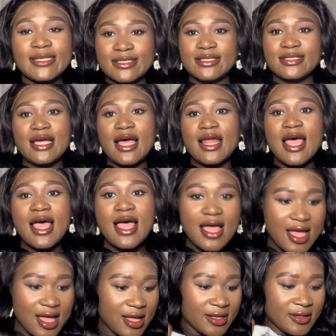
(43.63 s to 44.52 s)

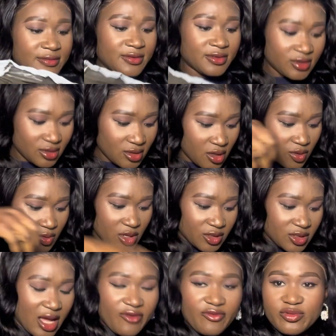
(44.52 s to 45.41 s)
Ta-da! So what
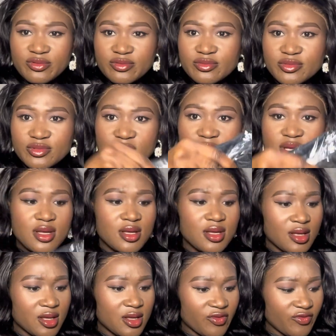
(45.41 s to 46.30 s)
have
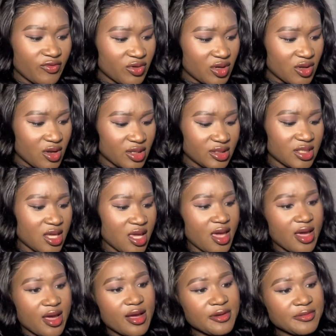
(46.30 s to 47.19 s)
we got
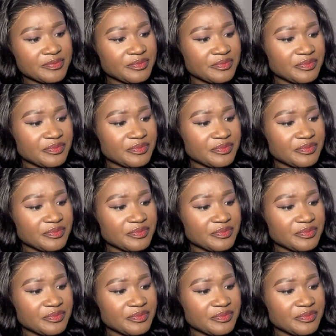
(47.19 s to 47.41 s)
here?